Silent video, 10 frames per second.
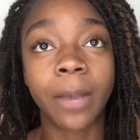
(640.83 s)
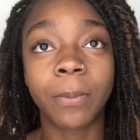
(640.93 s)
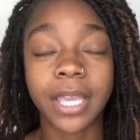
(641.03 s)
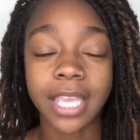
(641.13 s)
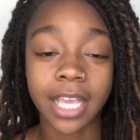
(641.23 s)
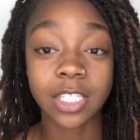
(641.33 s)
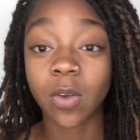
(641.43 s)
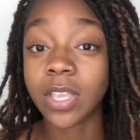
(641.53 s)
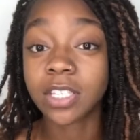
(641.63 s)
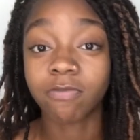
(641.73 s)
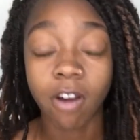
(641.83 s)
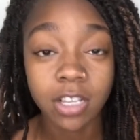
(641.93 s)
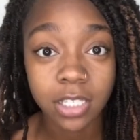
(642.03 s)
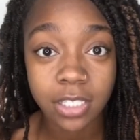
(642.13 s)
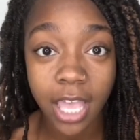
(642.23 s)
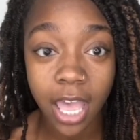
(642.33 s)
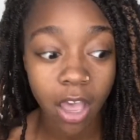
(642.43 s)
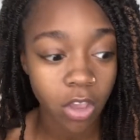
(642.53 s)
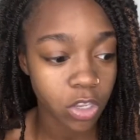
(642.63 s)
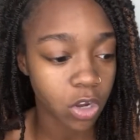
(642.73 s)
But yeah, so it's
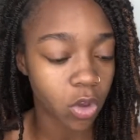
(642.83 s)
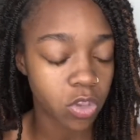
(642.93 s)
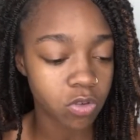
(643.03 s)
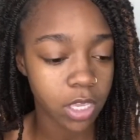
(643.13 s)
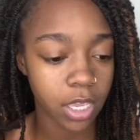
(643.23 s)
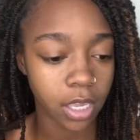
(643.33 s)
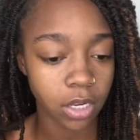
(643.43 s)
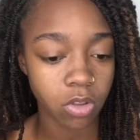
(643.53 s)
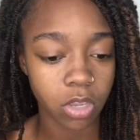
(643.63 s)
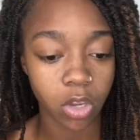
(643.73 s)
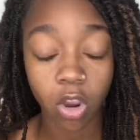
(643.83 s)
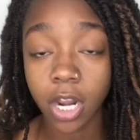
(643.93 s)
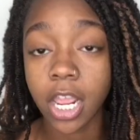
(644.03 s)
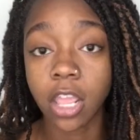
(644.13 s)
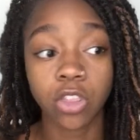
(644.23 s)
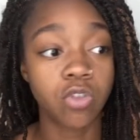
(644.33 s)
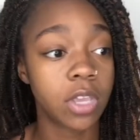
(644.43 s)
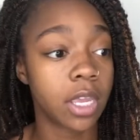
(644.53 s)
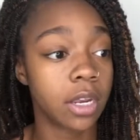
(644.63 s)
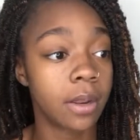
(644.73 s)
versatile. You know, you can curl it, and you
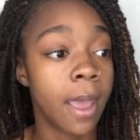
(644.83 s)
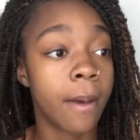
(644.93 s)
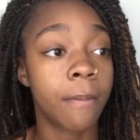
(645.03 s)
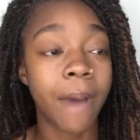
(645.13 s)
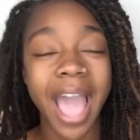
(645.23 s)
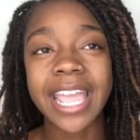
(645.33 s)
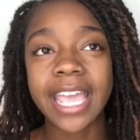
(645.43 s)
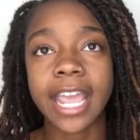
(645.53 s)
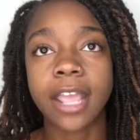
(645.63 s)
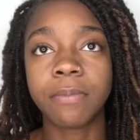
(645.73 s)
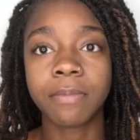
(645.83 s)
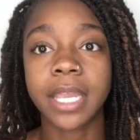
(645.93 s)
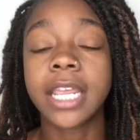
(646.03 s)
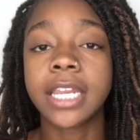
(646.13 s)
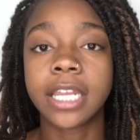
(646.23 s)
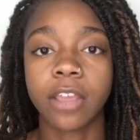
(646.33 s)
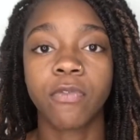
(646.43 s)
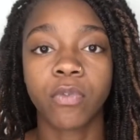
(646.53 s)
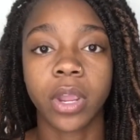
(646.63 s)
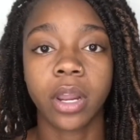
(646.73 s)
can buy it in many
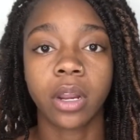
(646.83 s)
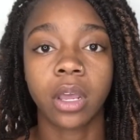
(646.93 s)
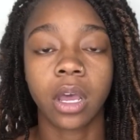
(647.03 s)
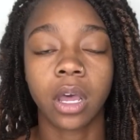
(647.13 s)
different